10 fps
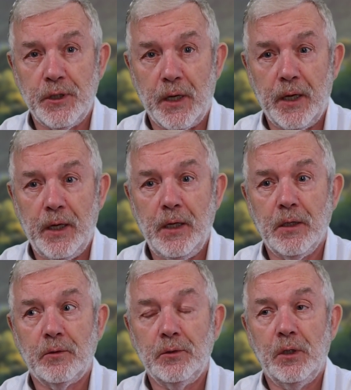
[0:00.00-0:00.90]
day
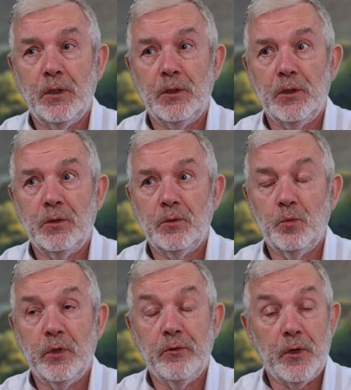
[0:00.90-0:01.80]

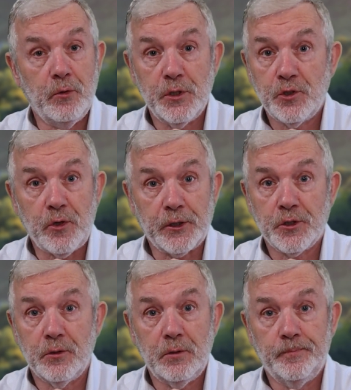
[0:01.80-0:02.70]
with no
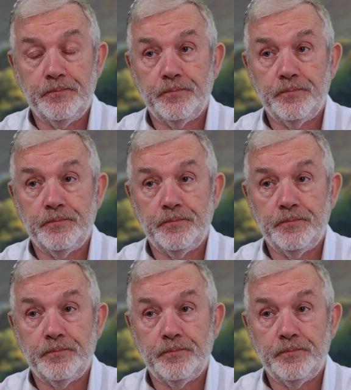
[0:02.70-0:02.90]
distraction